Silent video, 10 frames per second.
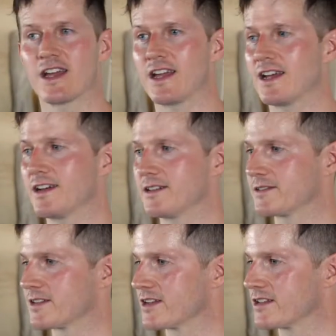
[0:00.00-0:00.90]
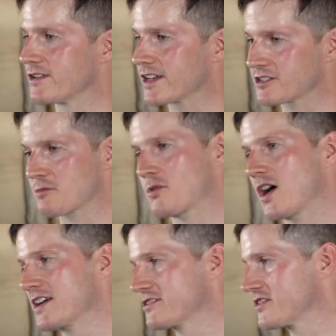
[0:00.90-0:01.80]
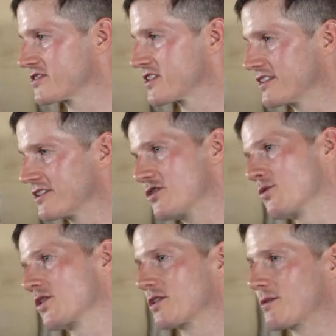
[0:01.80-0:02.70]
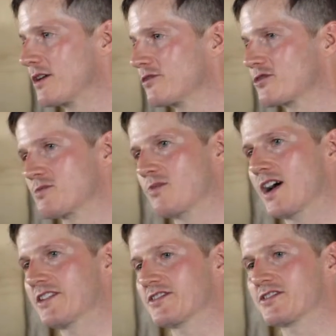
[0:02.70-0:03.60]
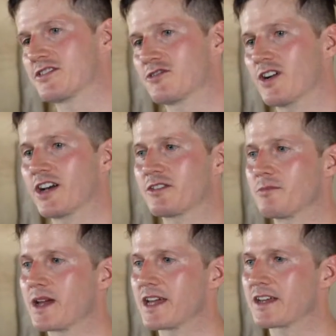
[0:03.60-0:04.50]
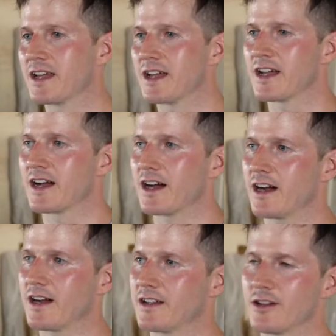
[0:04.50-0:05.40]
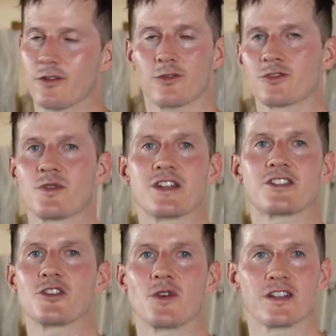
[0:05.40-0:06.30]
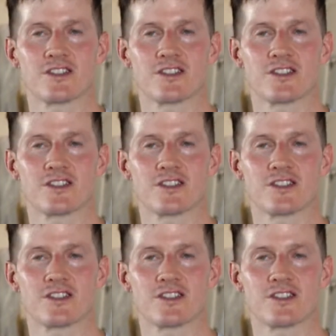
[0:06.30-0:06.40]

And you get surprises, and then you work around the surprises to try to make you know, a little tweak to it.